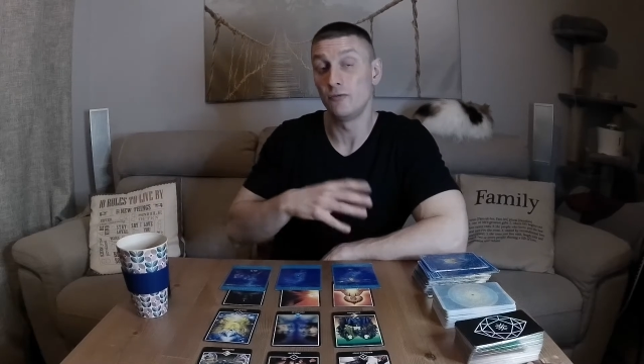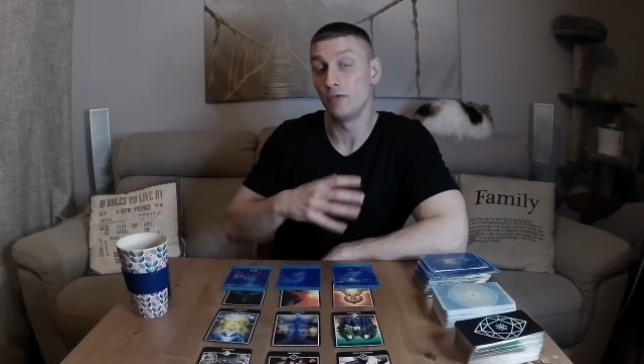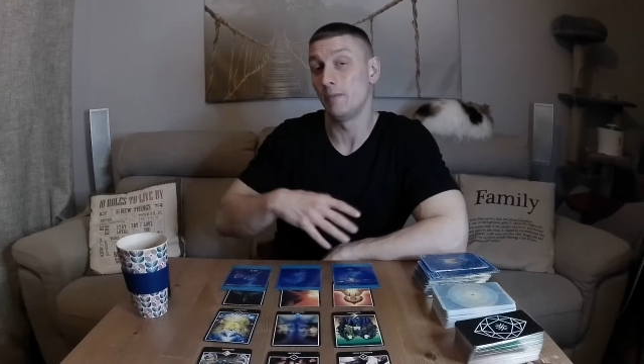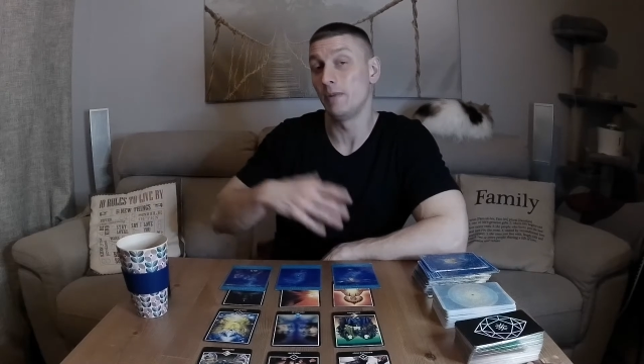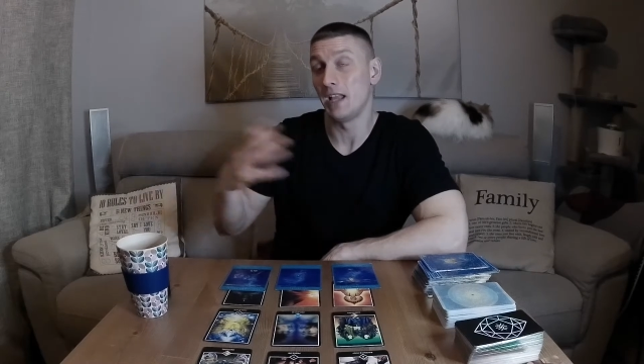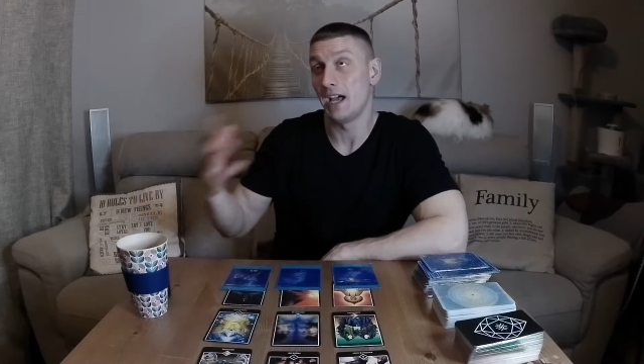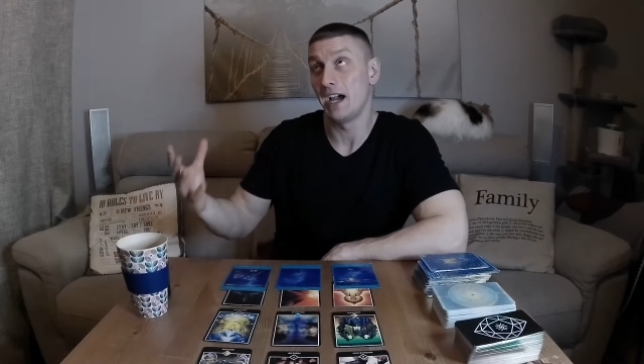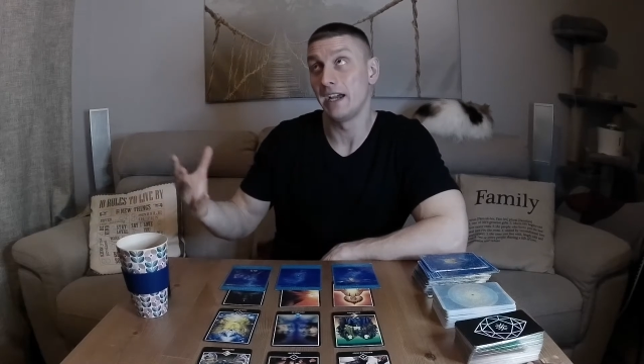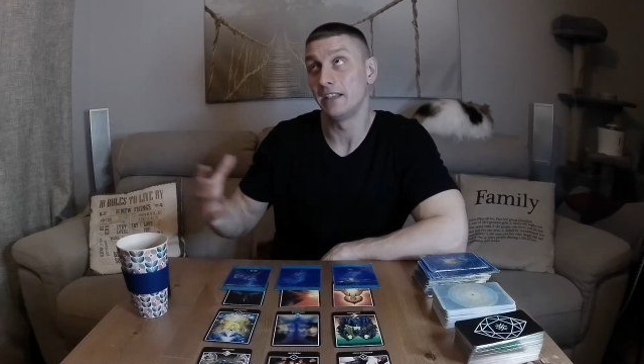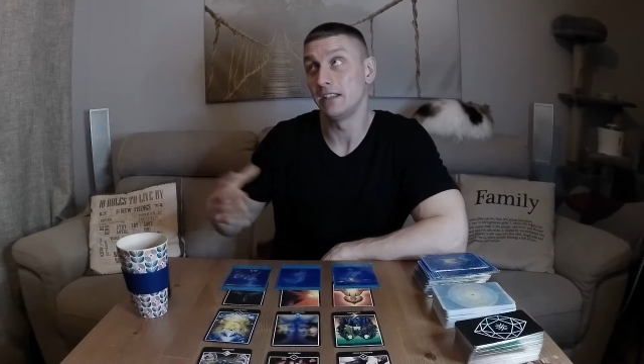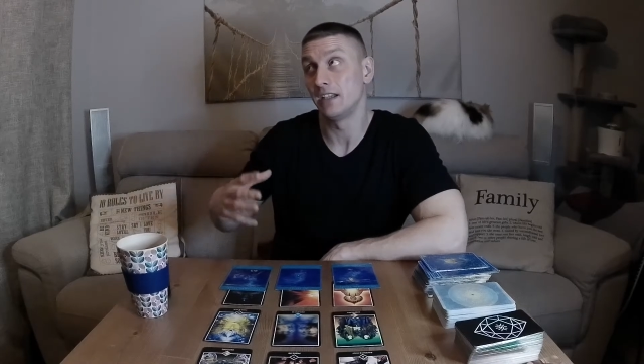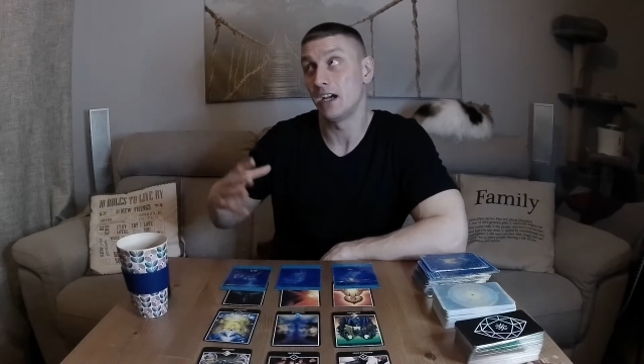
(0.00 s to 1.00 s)

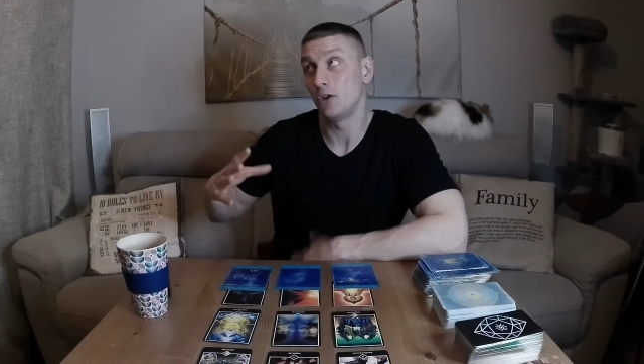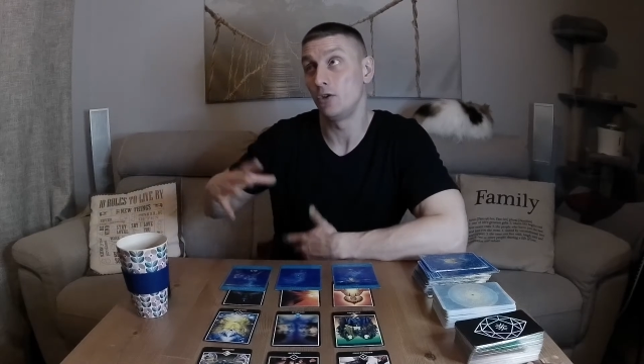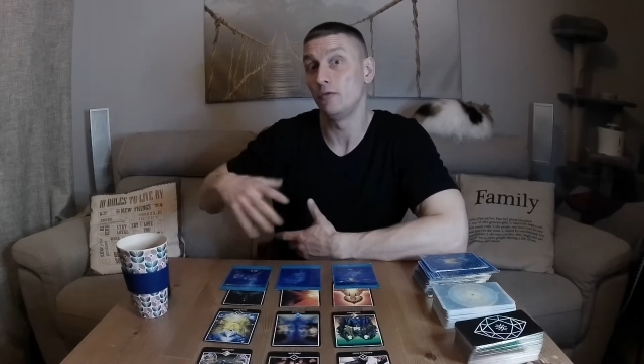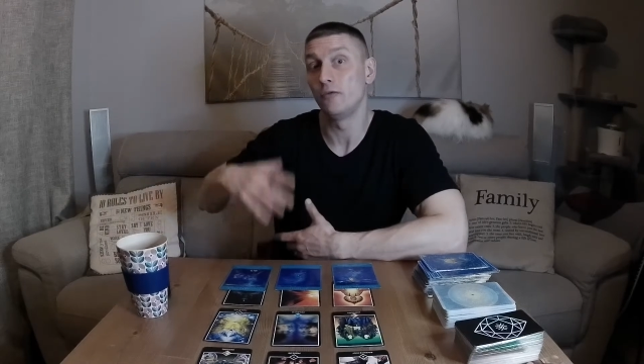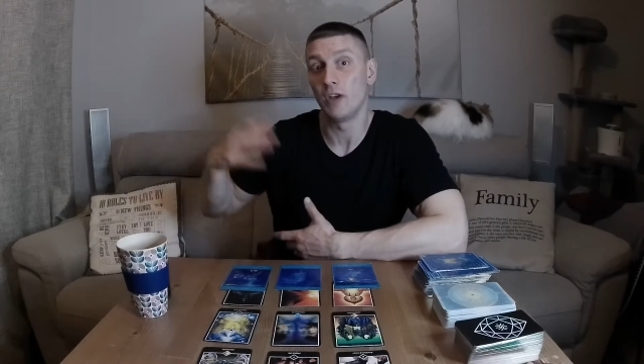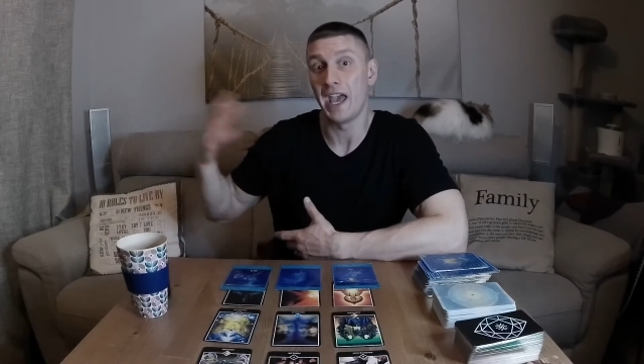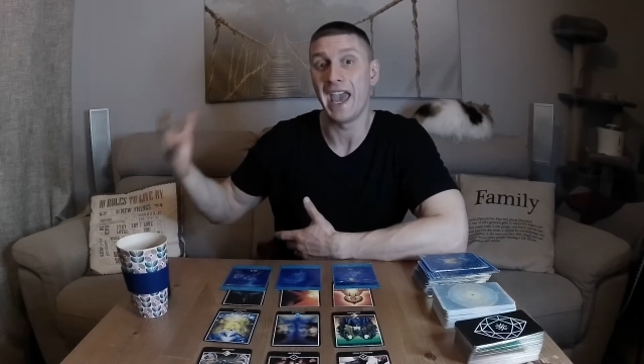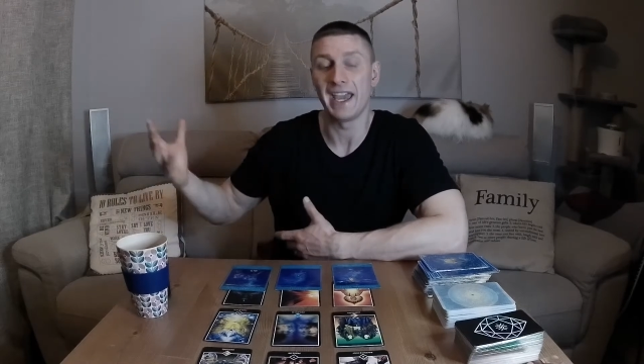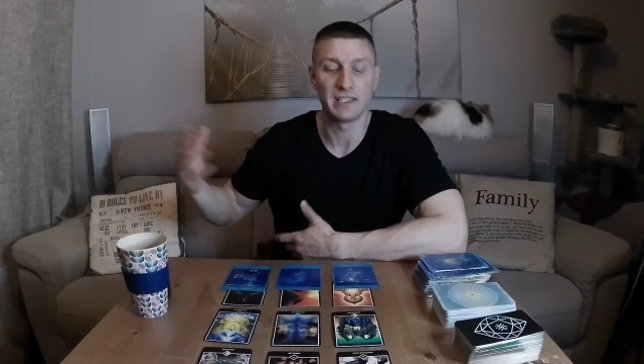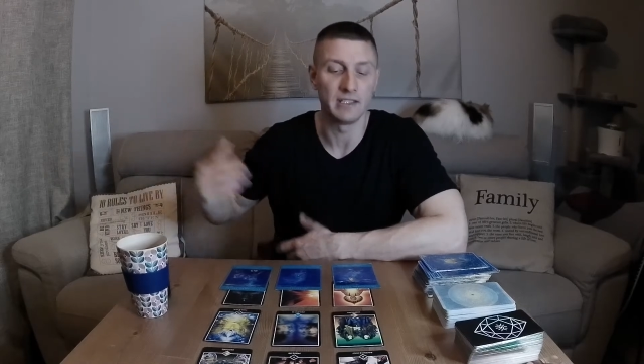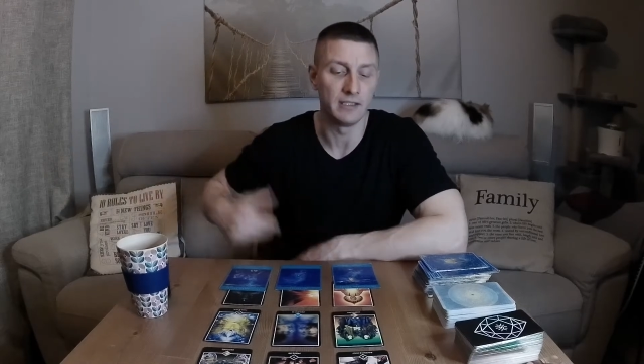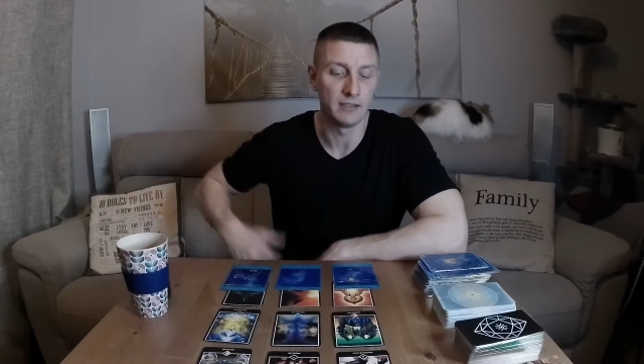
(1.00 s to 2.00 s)
replied and how you've
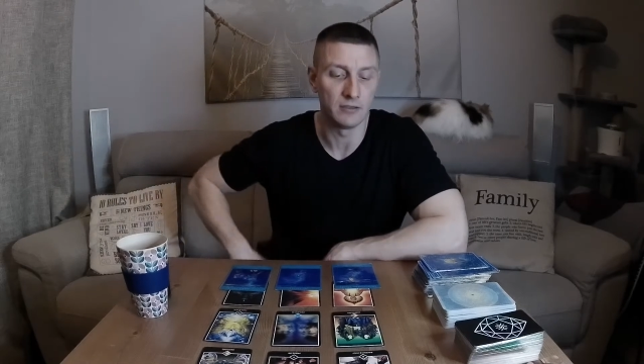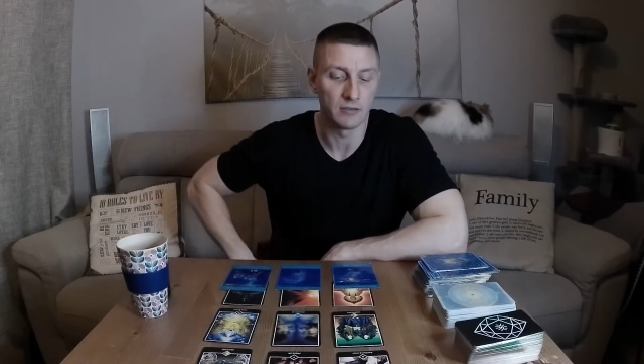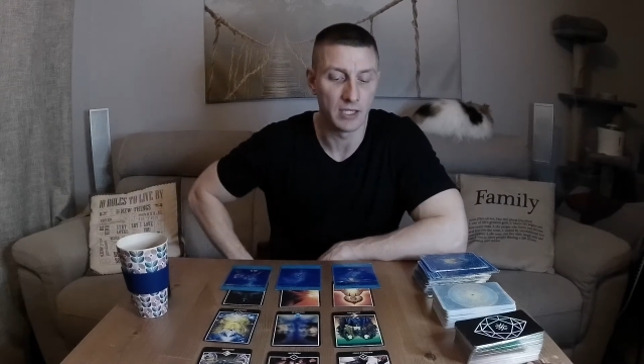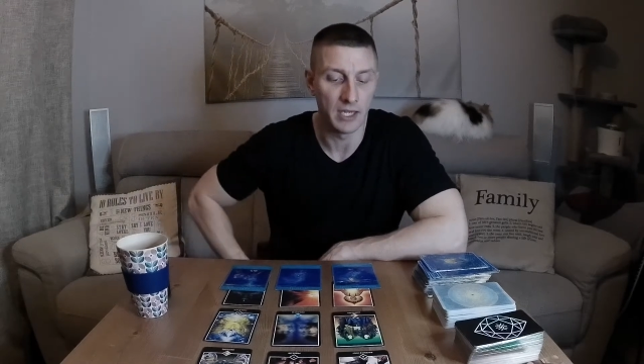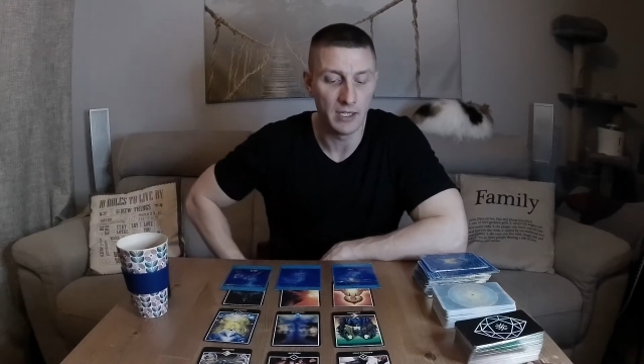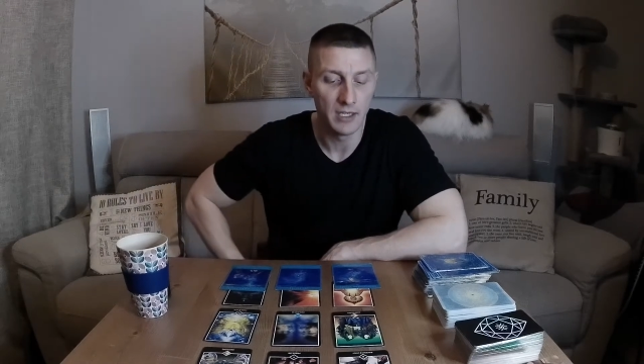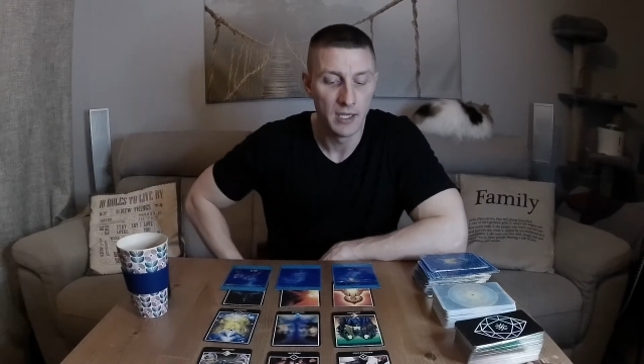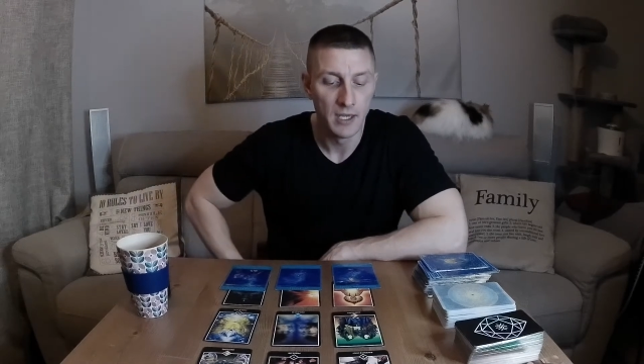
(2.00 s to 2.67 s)
acted. Okay,